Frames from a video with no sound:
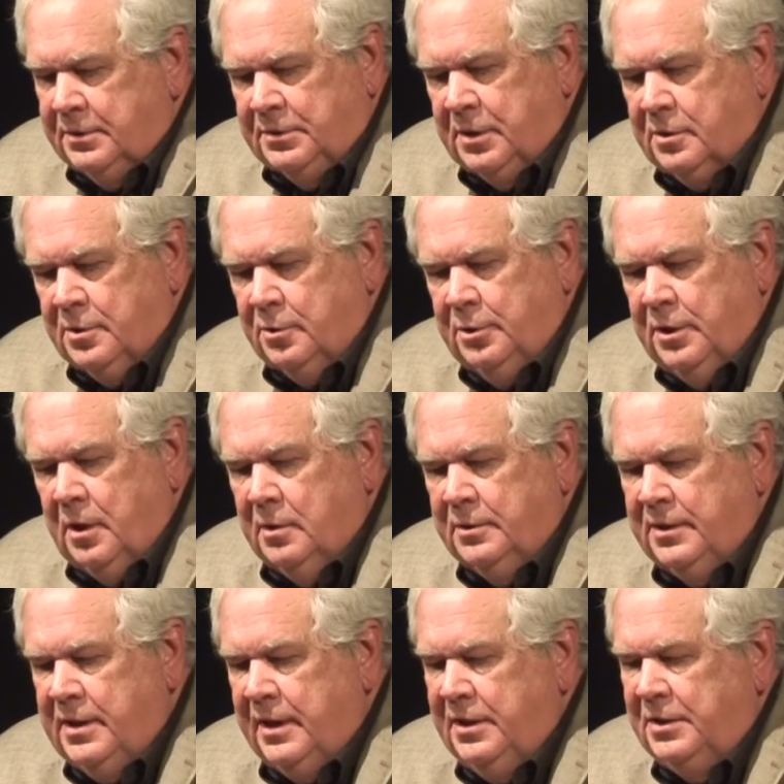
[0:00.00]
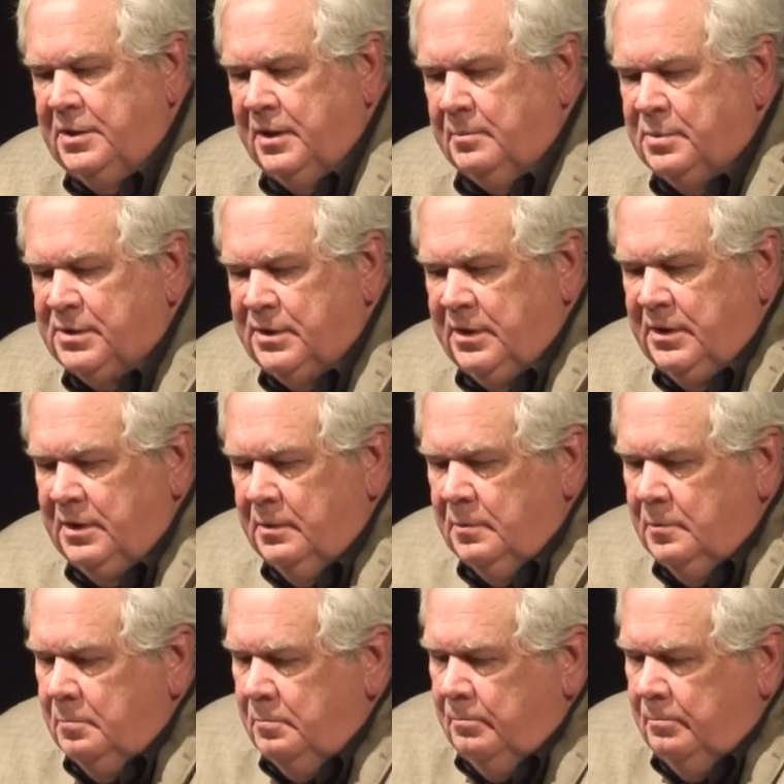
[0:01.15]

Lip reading: Tucker Young, Katie Dempsey,